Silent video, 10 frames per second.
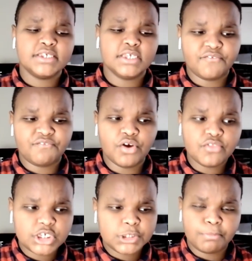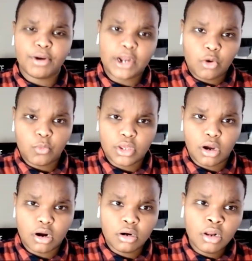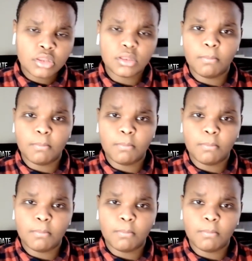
See, the further spread out we are,